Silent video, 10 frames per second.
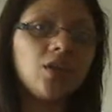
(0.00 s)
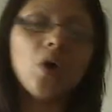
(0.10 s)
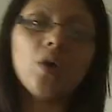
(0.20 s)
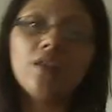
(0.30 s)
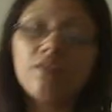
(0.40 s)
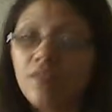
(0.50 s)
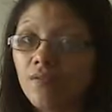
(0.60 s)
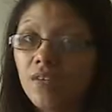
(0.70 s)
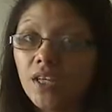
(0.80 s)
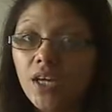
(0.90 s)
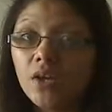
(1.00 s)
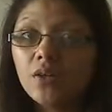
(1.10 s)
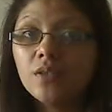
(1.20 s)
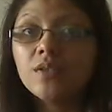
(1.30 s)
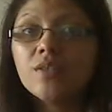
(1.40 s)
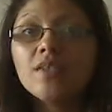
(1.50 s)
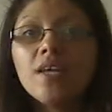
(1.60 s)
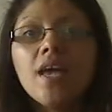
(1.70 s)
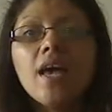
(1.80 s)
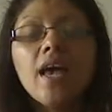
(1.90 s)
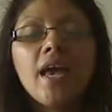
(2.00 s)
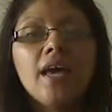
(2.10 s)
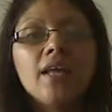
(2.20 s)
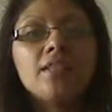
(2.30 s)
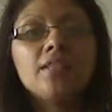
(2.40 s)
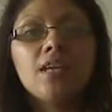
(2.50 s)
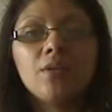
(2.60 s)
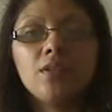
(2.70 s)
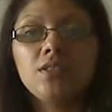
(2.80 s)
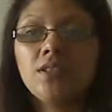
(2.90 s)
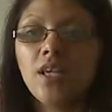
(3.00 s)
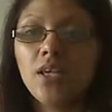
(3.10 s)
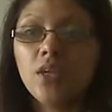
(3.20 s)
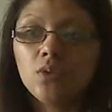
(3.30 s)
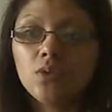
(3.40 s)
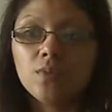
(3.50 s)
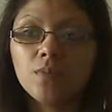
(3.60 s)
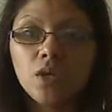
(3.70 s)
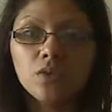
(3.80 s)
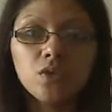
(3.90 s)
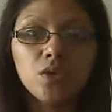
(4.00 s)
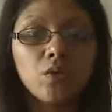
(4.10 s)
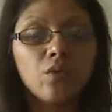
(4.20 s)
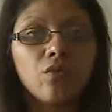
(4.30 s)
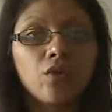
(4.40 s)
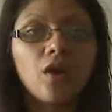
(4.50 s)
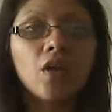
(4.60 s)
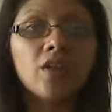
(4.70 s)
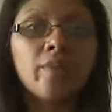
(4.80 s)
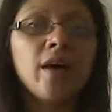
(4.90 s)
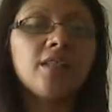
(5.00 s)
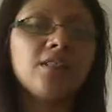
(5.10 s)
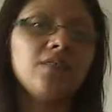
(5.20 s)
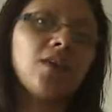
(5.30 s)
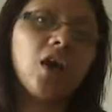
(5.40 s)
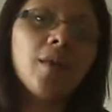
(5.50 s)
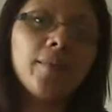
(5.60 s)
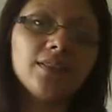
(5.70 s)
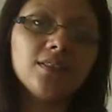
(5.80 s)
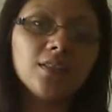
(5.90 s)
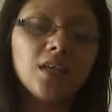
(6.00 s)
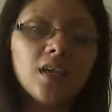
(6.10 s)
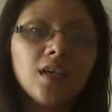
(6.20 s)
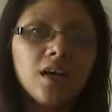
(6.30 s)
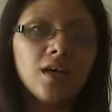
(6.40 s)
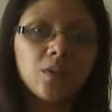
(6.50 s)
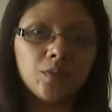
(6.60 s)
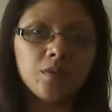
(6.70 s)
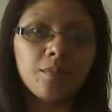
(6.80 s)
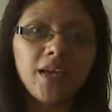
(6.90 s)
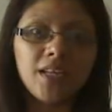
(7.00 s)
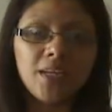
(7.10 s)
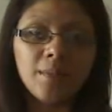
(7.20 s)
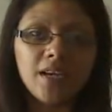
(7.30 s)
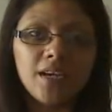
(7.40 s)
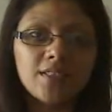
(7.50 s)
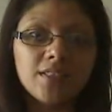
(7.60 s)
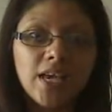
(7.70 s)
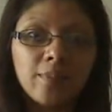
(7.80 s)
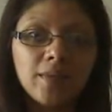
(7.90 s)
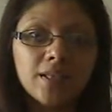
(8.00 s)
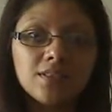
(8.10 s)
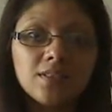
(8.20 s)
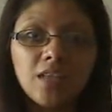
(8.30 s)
all of the videos. And I want to thank you also for all the positive comments that were made in my assignments.